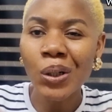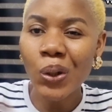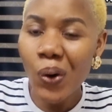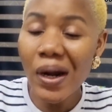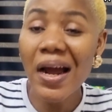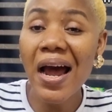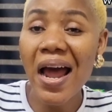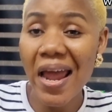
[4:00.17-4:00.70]

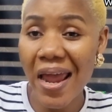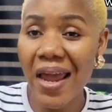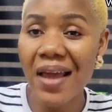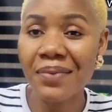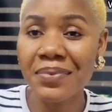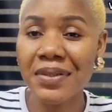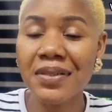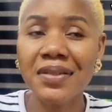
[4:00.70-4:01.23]
local
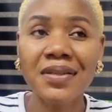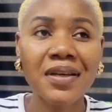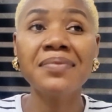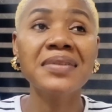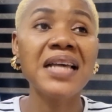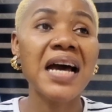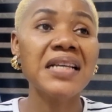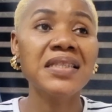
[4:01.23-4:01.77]
herbs
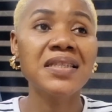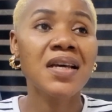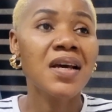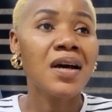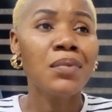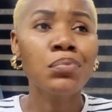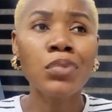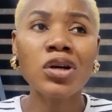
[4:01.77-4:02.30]
that
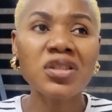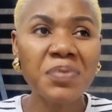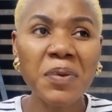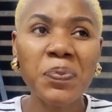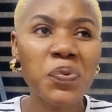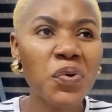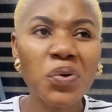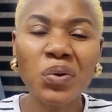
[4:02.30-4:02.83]
most
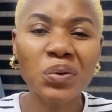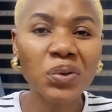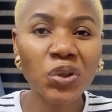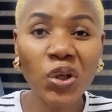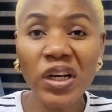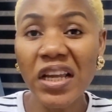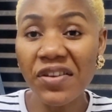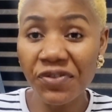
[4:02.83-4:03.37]
people
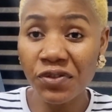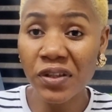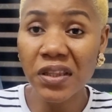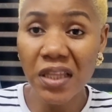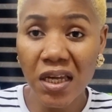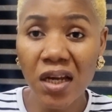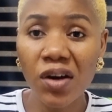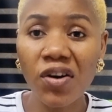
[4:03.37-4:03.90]
don't even
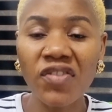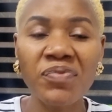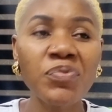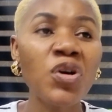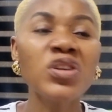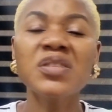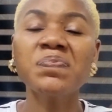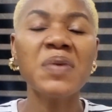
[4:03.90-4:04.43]
think
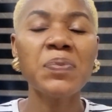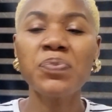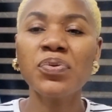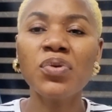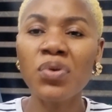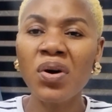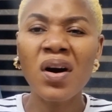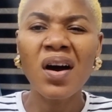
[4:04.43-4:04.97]
of, most
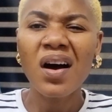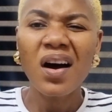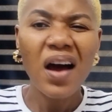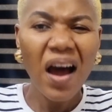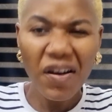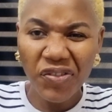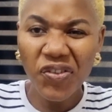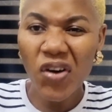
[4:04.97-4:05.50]
people
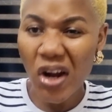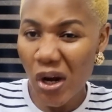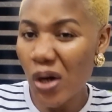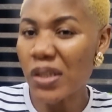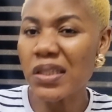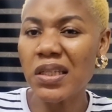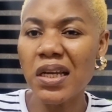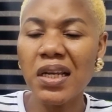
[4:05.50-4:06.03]
are
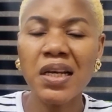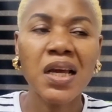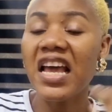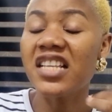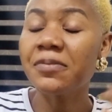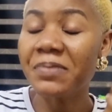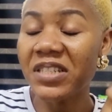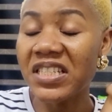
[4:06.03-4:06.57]
forgotten,
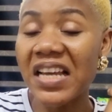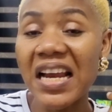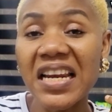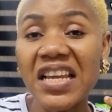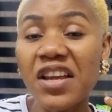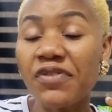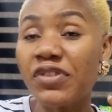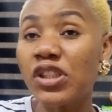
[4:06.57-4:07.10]

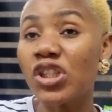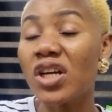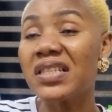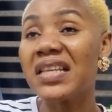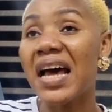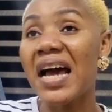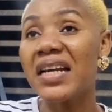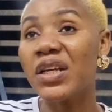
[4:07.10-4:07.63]
especially if you
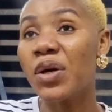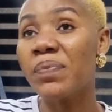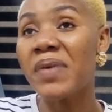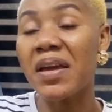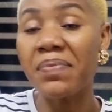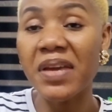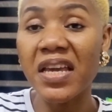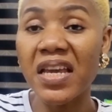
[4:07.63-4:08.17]
just had your
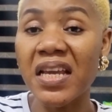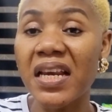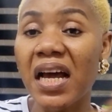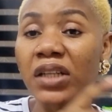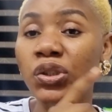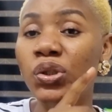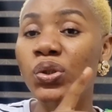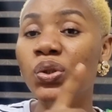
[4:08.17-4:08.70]
baby
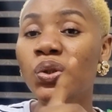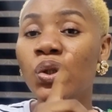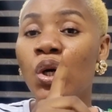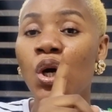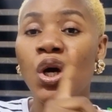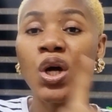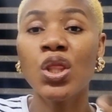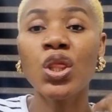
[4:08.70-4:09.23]
either through
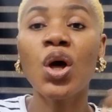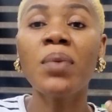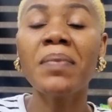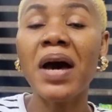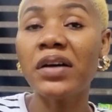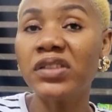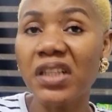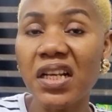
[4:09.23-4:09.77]

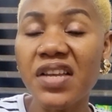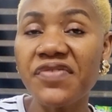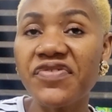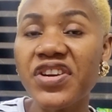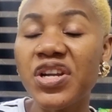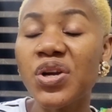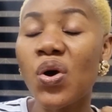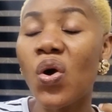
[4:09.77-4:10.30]
normal
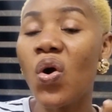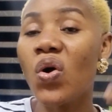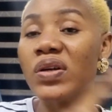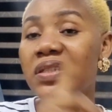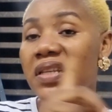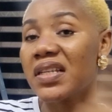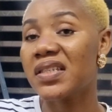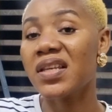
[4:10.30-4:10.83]
delivery
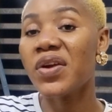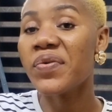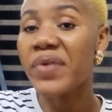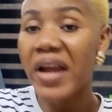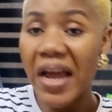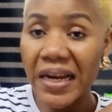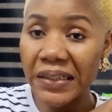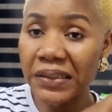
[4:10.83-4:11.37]
or
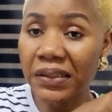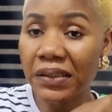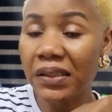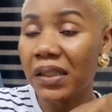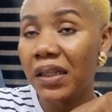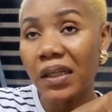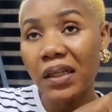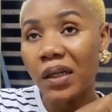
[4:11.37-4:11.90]
cesarean
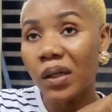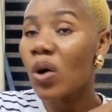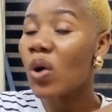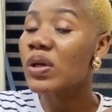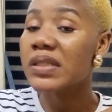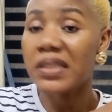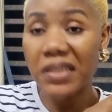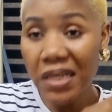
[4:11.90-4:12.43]

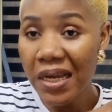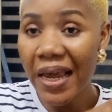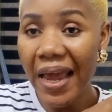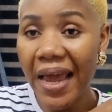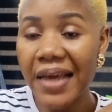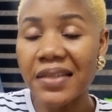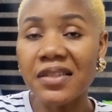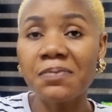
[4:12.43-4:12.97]
or
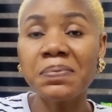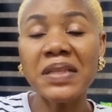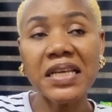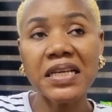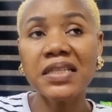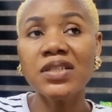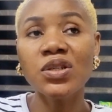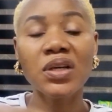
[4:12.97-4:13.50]
CS.
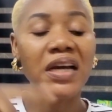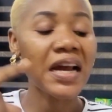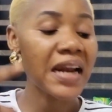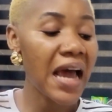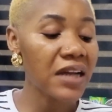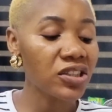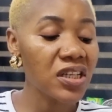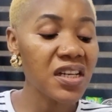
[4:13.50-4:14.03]
Please, you
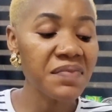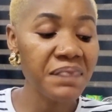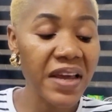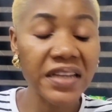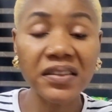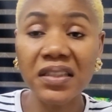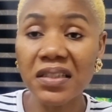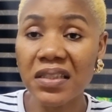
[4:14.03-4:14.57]
can actually
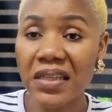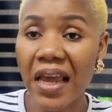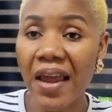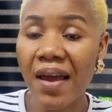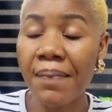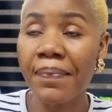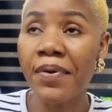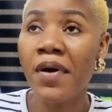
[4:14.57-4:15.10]
make this
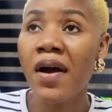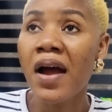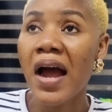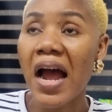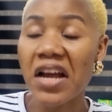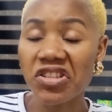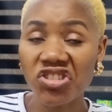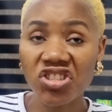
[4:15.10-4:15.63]
herb
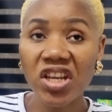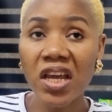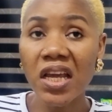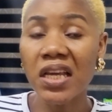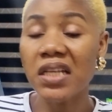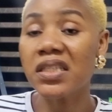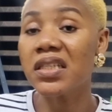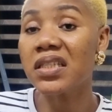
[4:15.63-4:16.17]
and
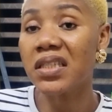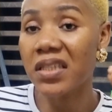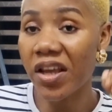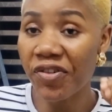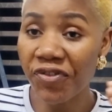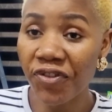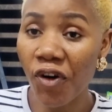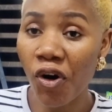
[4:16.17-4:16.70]
take. It is
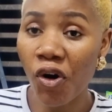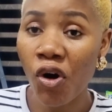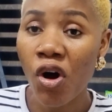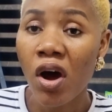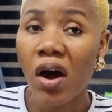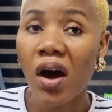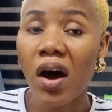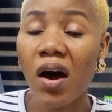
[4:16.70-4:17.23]
safe
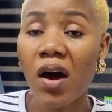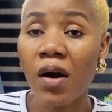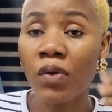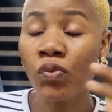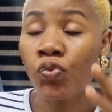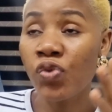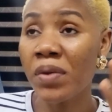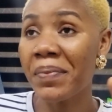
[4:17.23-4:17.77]
for
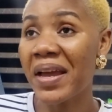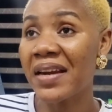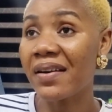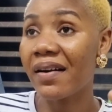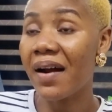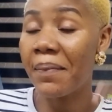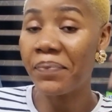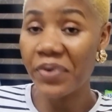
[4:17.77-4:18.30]
women
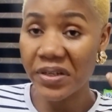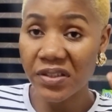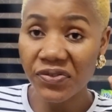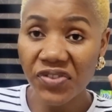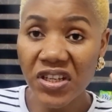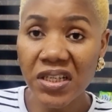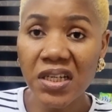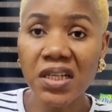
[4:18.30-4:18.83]
that are
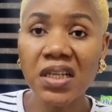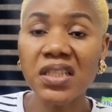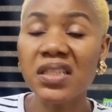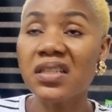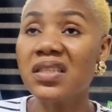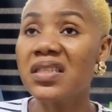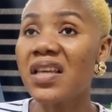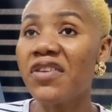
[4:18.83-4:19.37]
breastfeeding.
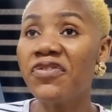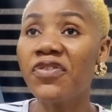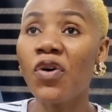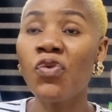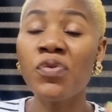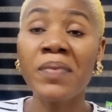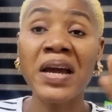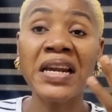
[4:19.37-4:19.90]
It is safe
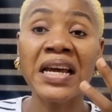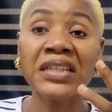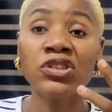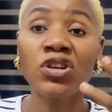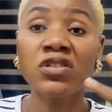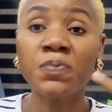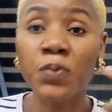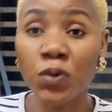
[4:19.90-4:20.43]
for women
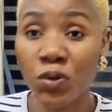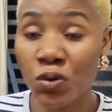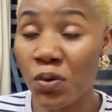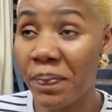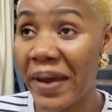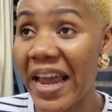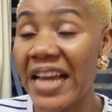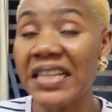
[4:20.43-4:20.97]
that just put
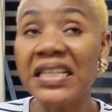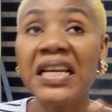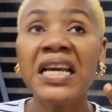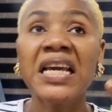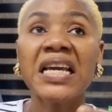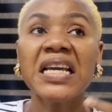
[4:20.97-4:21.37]
to bed.